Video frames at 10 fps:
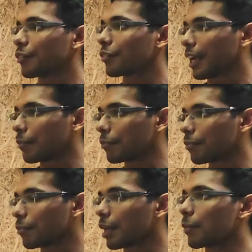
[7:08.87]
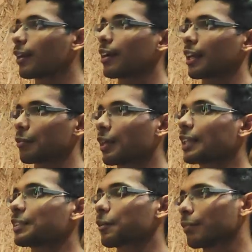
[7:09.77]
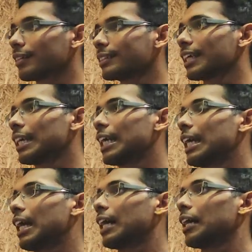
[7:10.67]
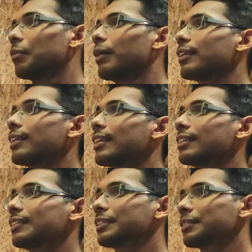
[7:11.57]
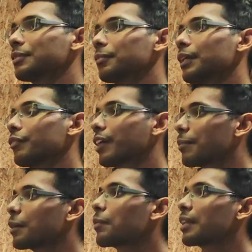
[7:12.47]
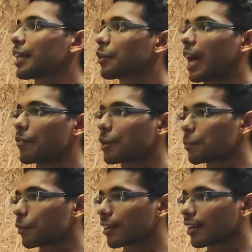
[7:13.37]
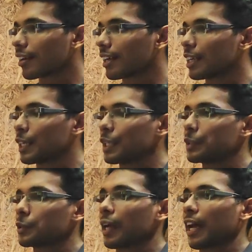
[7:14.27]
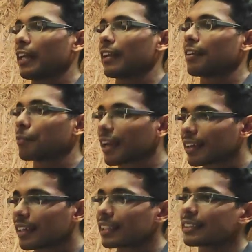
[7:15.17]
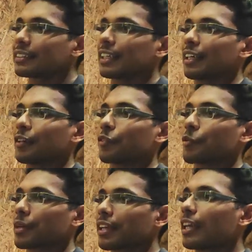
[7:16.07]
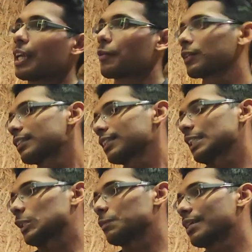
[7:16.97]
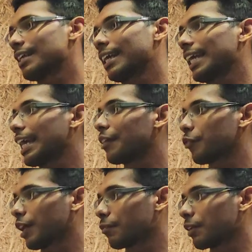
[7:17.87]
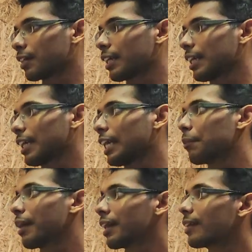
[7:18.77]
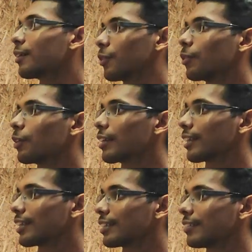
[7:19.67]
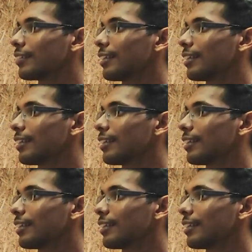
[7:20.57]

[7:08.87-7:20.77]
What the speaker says: of time. Maybe it will take weeks or months. But there is a bit of commitment that you have to put in. And in my case, for me, it was just to build an AI framework in my own creation,